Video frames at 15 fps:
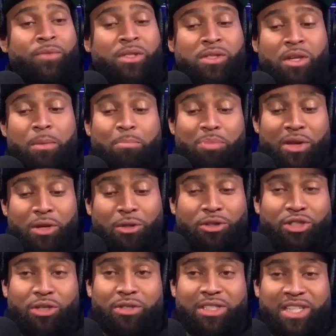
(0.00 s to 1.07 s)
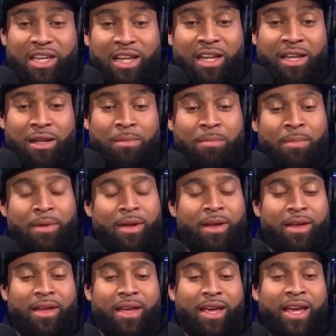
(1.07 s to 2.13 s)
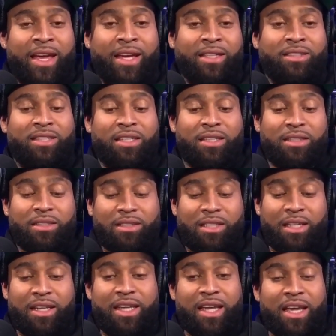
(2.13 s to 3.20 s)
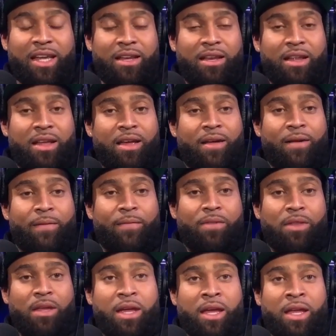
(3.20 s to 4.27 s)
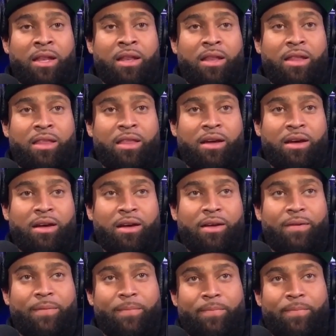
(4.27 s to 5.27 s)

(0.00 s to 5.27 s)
to build your team and to get in the